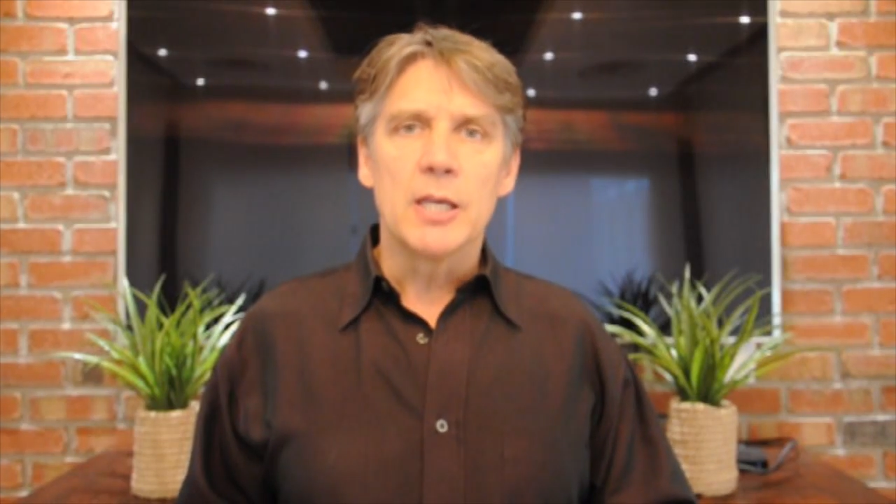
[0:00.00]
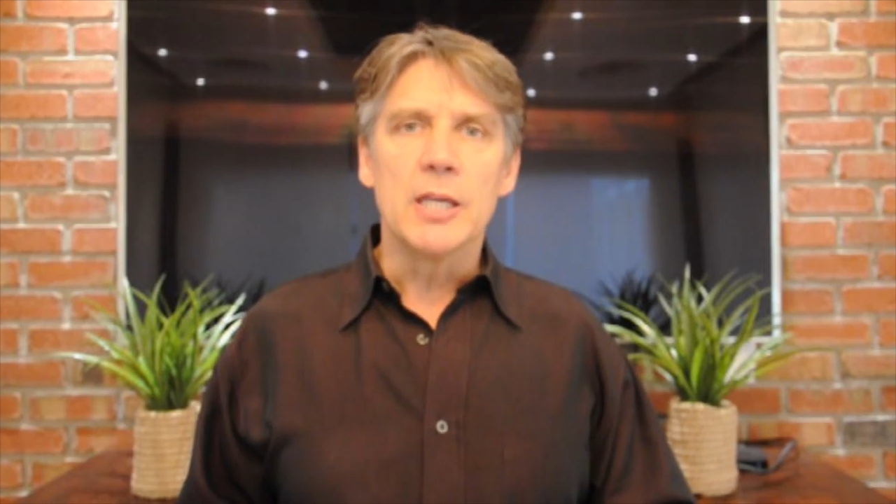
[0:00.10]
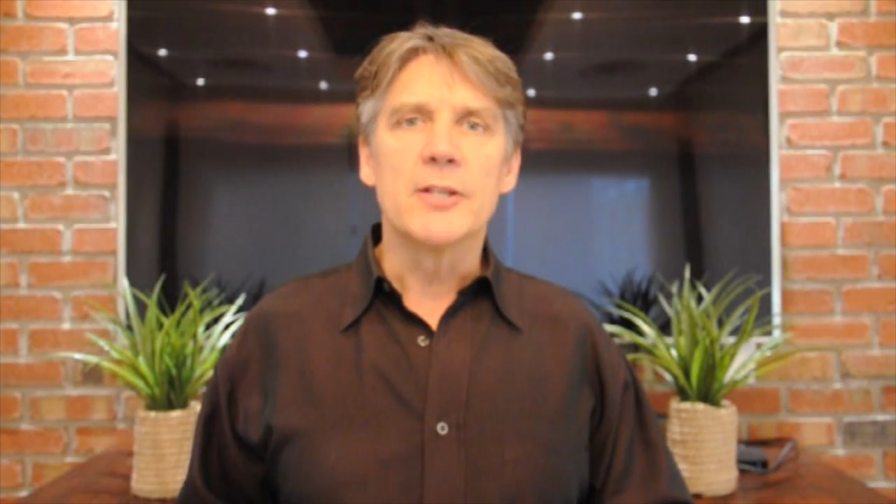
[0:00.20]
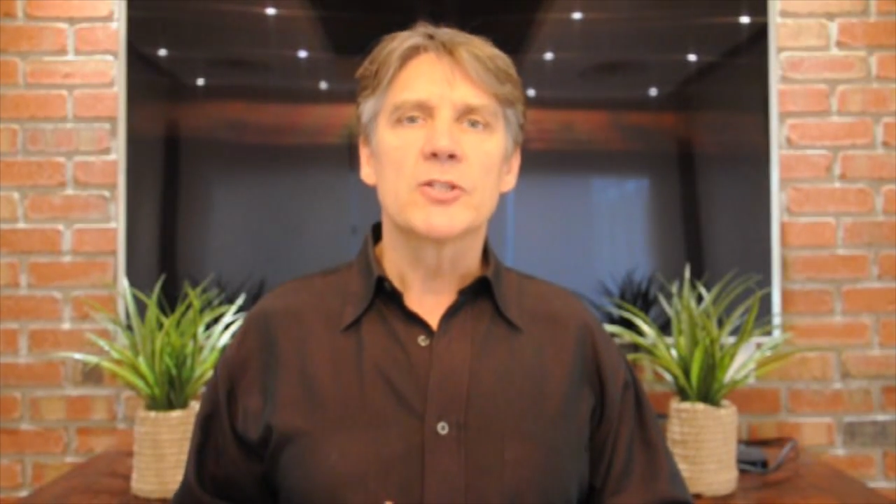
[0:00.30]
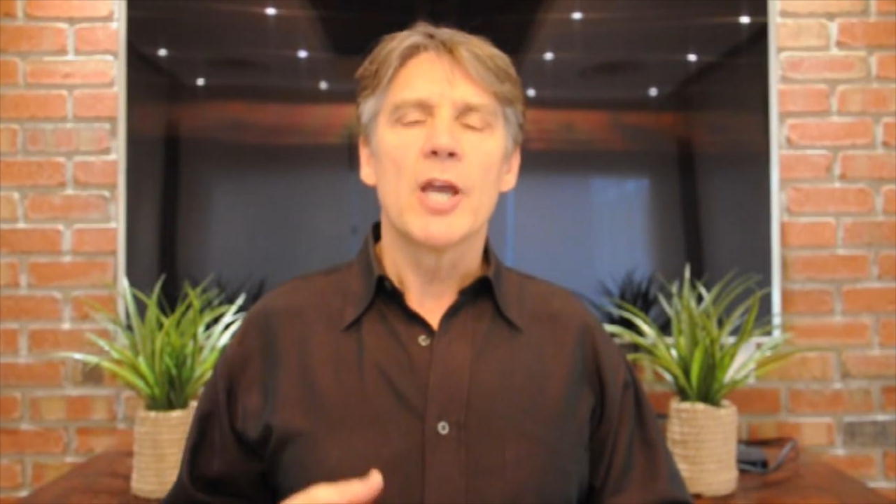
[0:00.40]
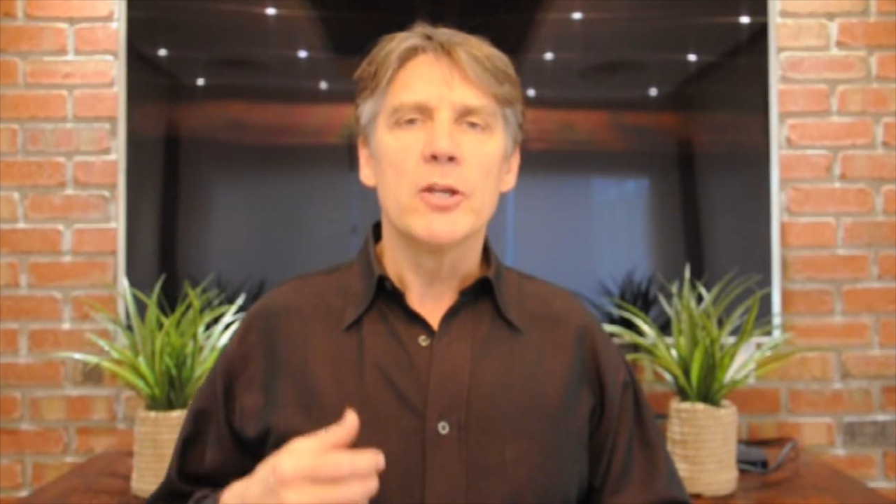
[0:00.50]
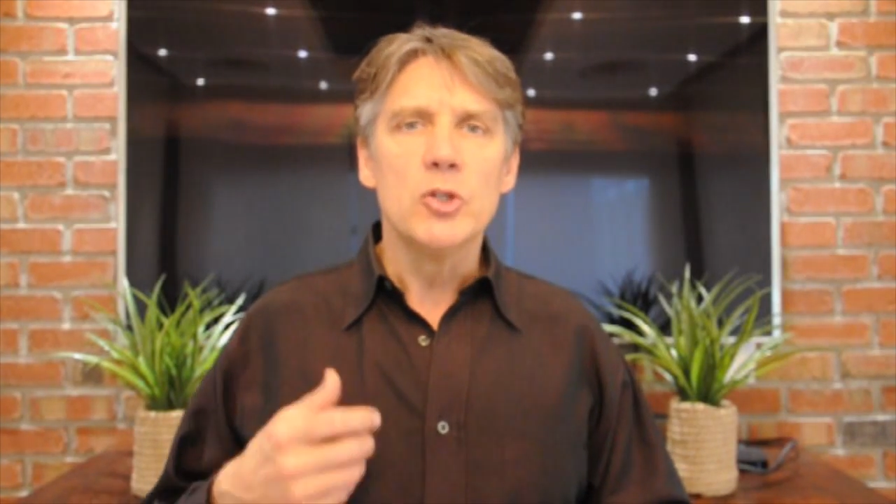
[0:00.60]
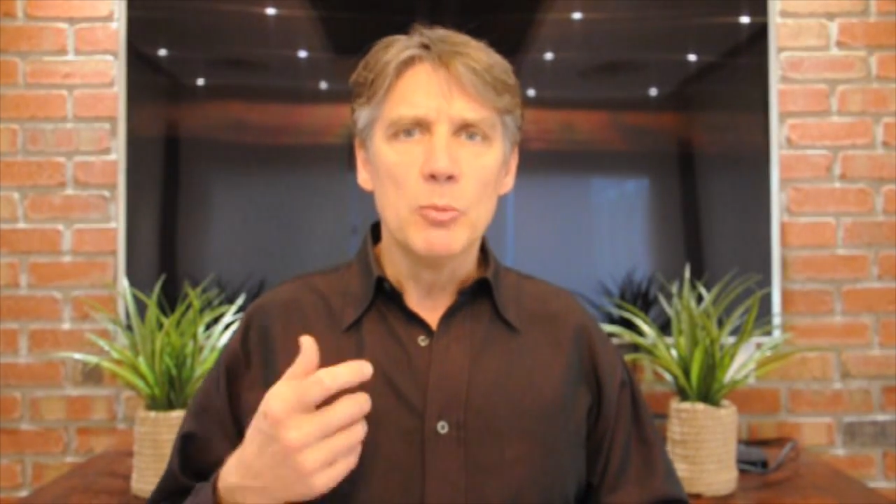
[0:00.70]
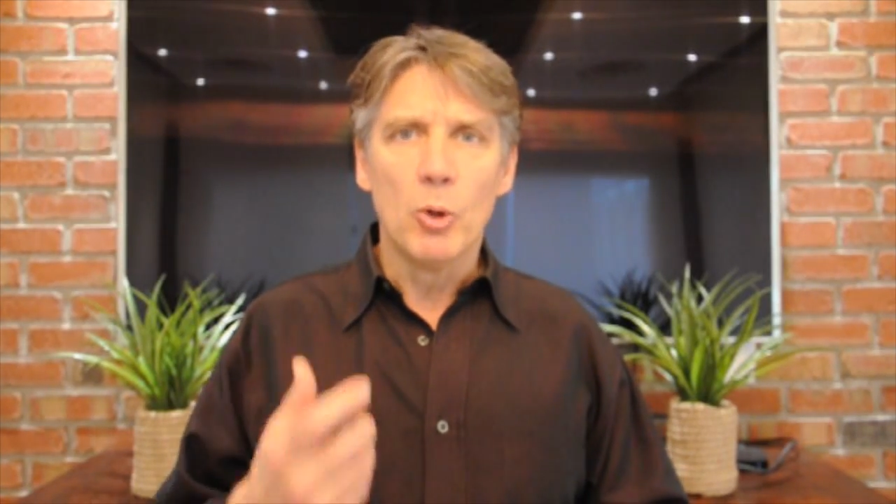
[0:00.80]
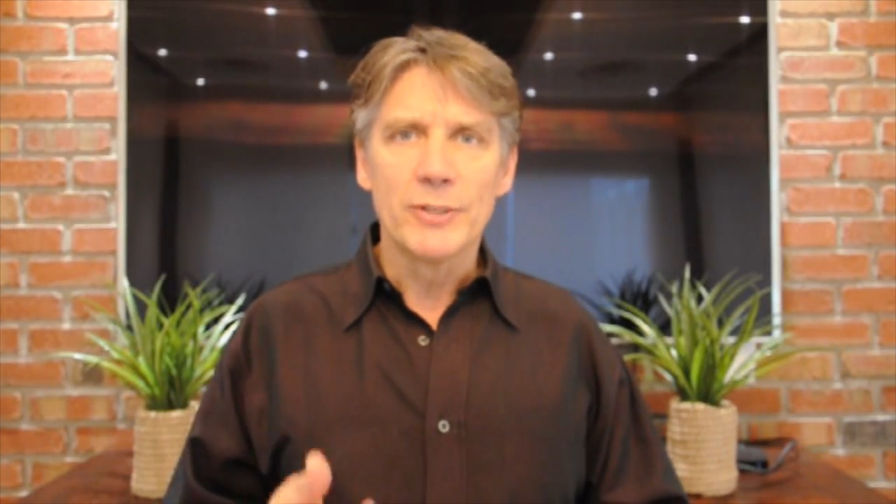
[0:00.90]
It's a
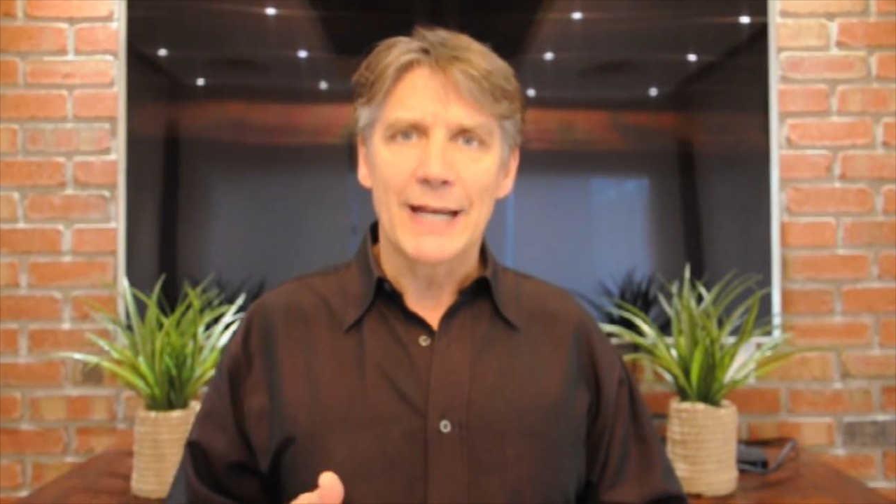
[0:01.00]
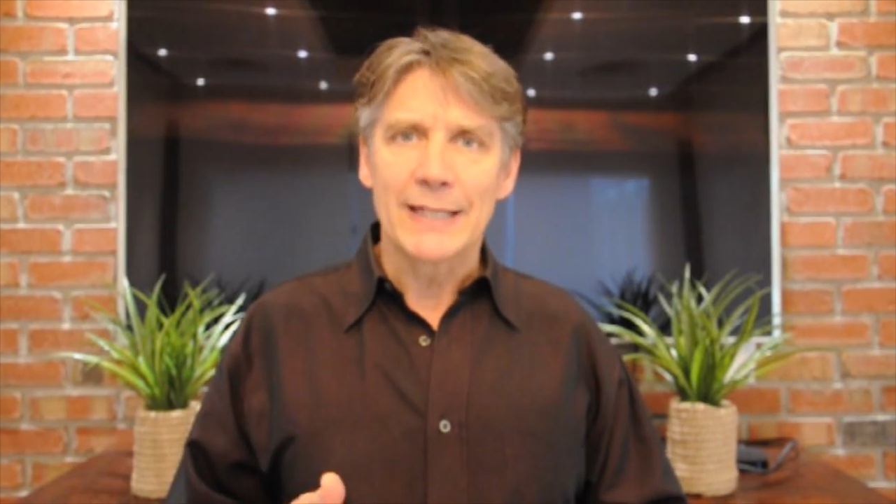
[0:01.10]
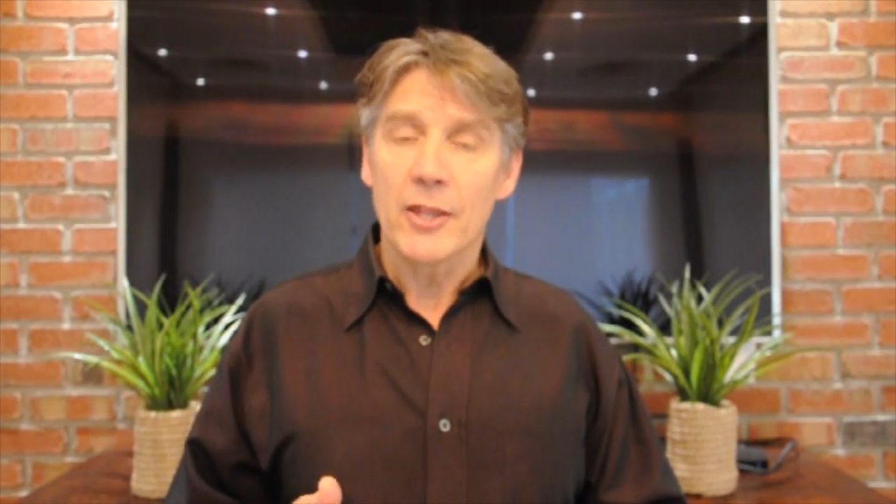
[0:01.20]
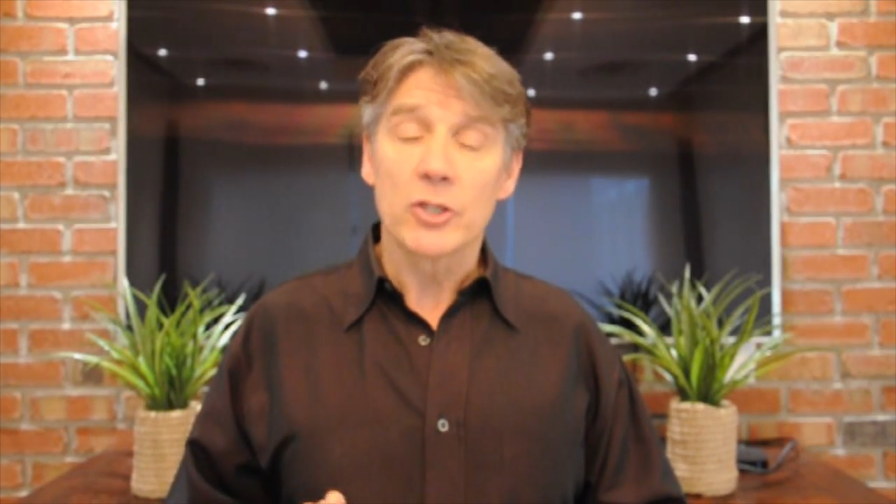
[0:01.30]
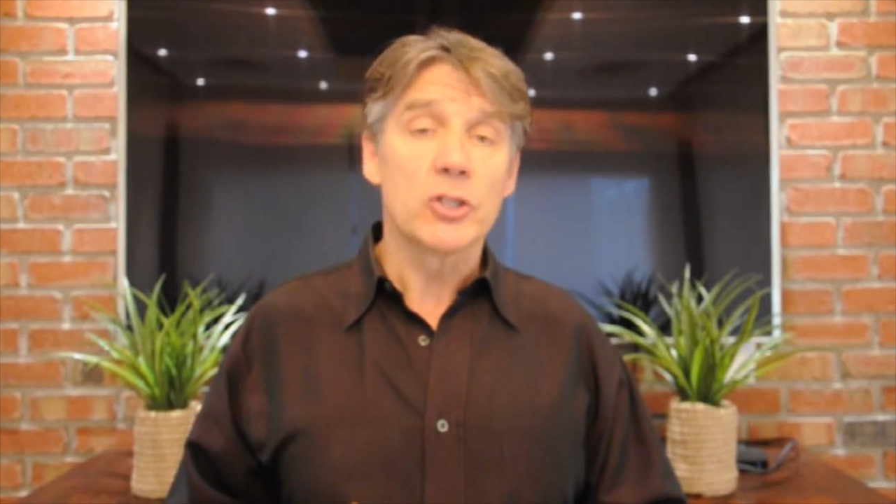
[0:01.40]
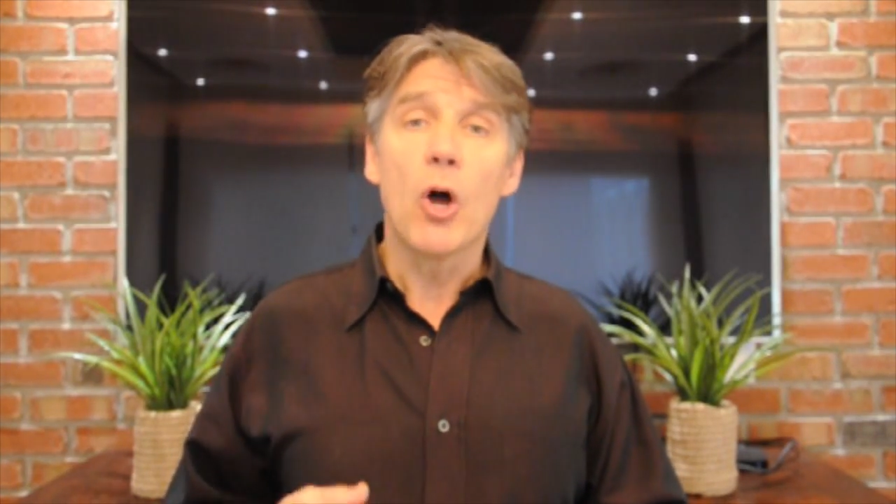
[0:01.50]
new modality that